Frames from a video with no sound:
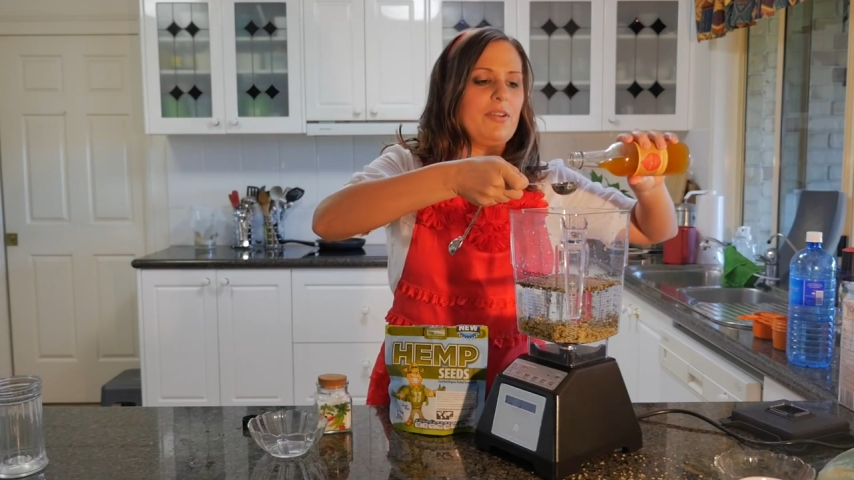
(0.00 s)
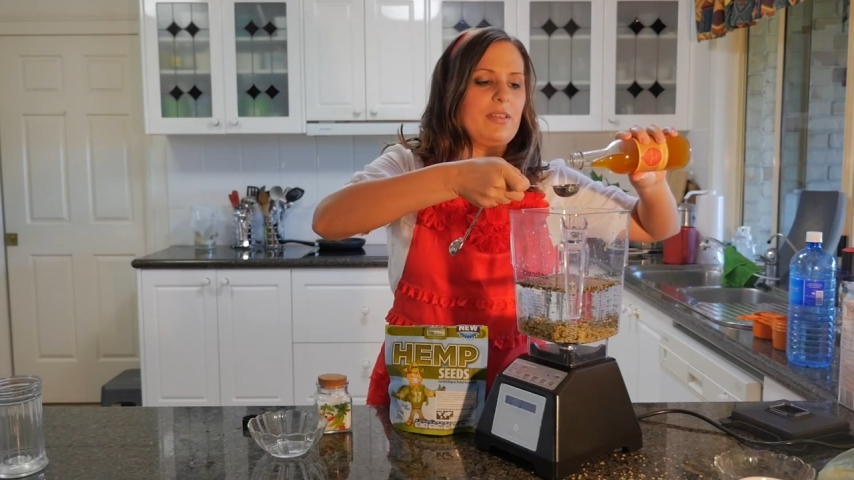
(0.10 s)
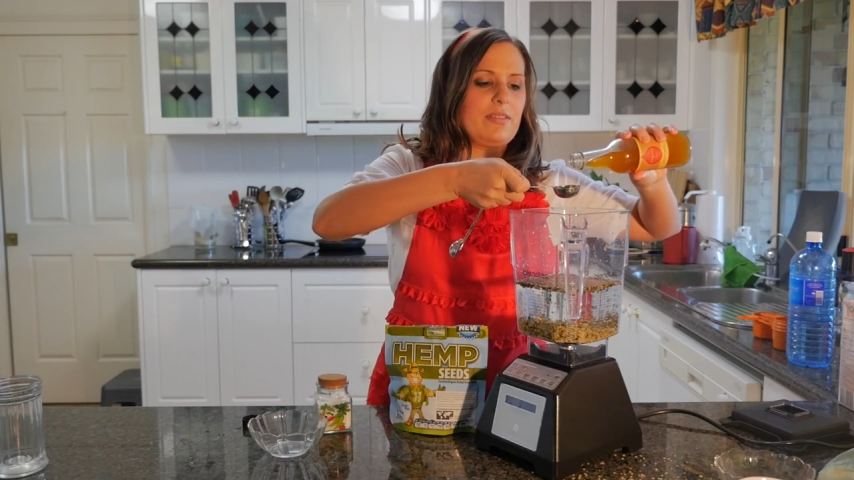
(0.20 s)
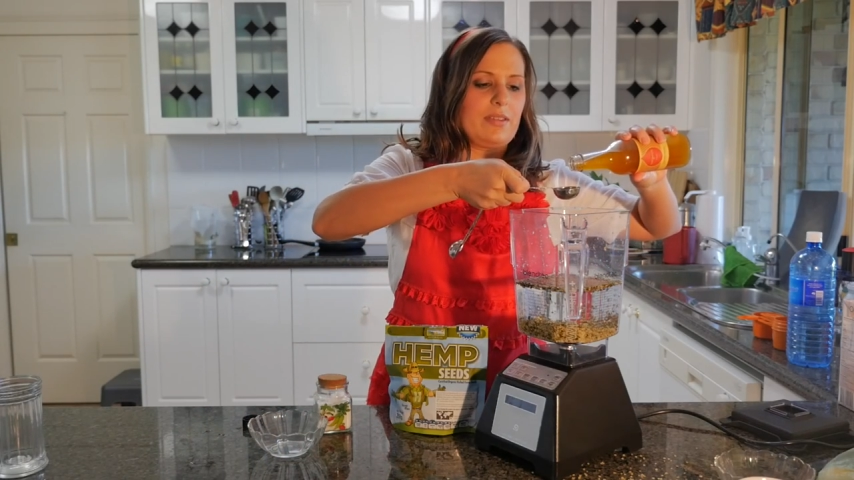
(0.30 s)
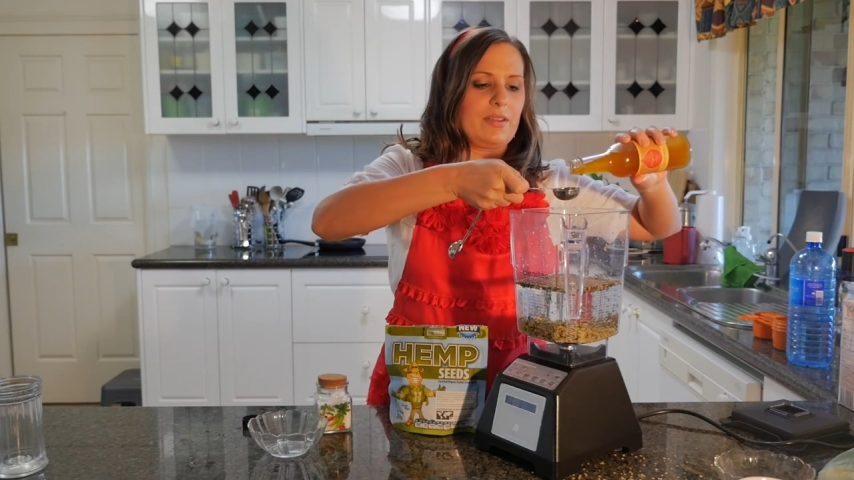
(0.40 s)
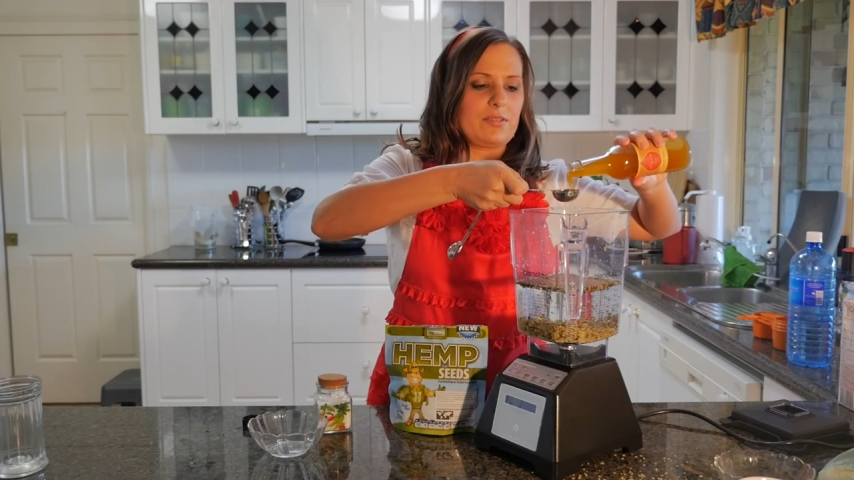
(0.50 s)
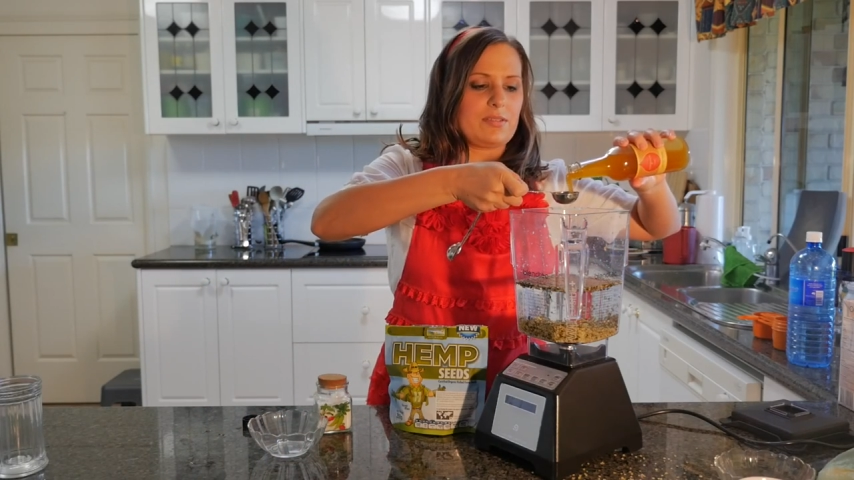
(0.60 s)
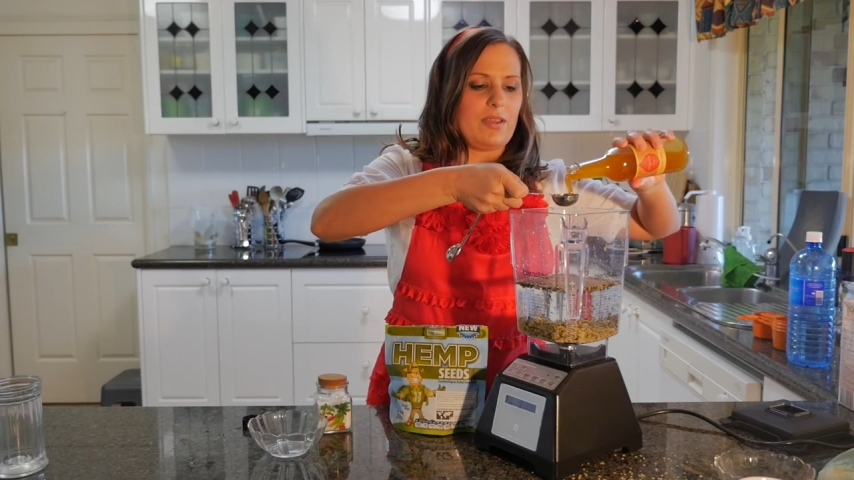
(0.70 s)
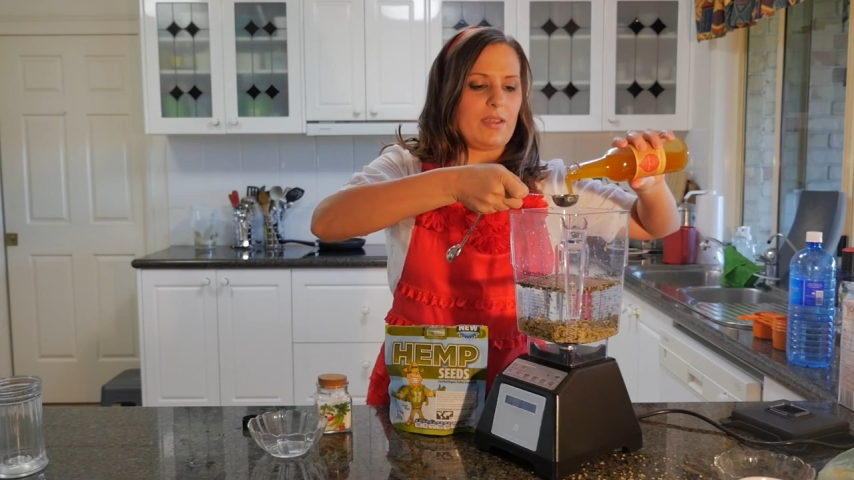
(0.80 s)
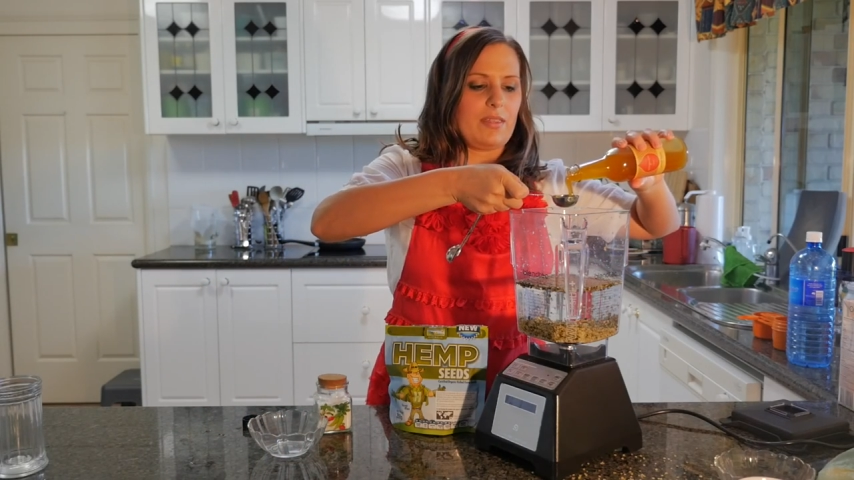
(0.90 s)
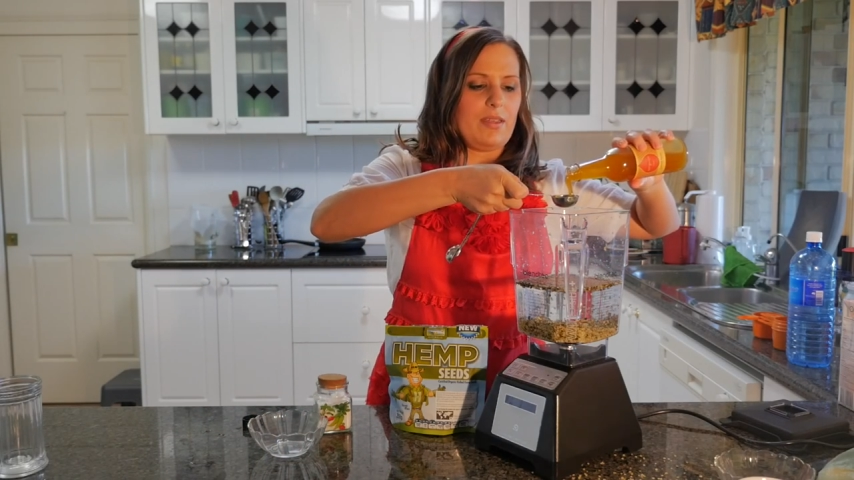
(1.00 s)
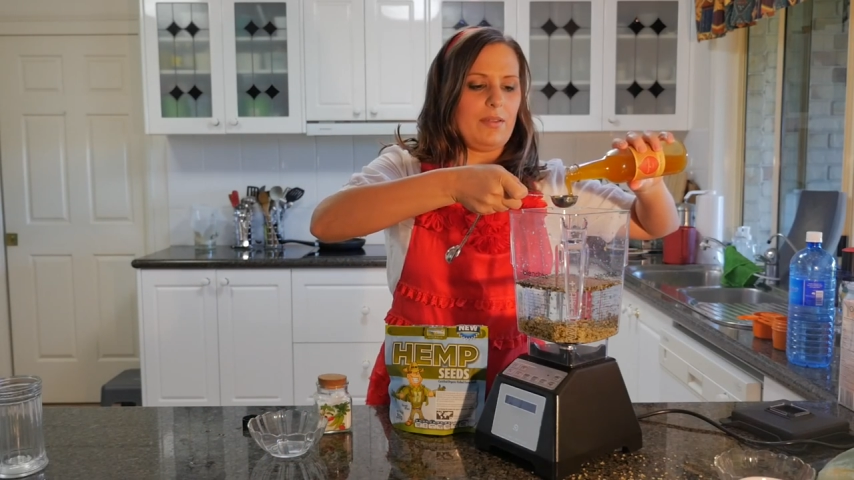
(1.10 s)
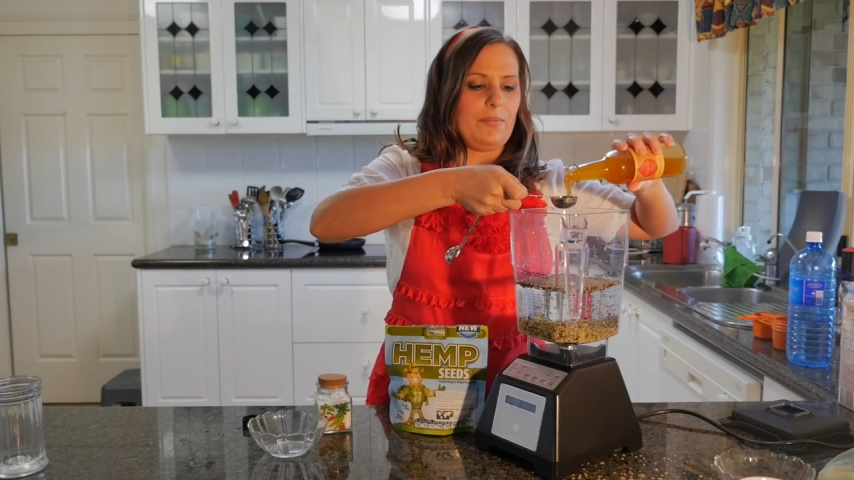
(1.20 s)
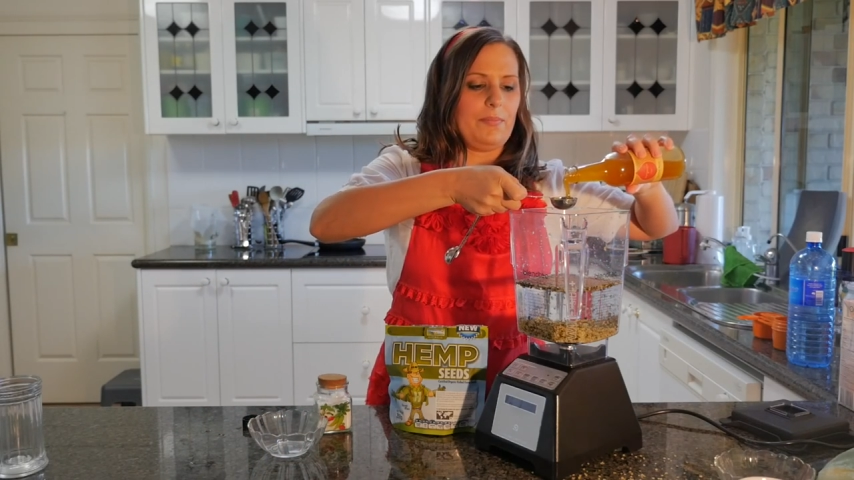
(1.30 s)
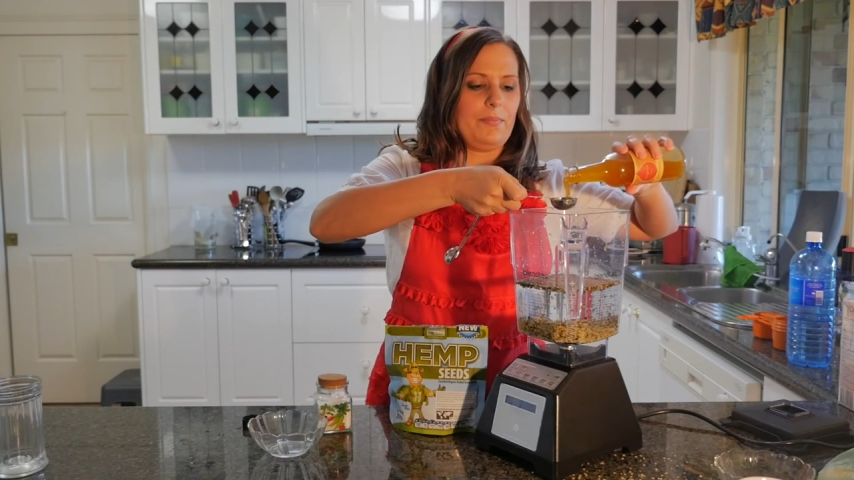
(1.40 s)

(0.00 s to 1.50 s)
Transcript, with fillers: anything else like that.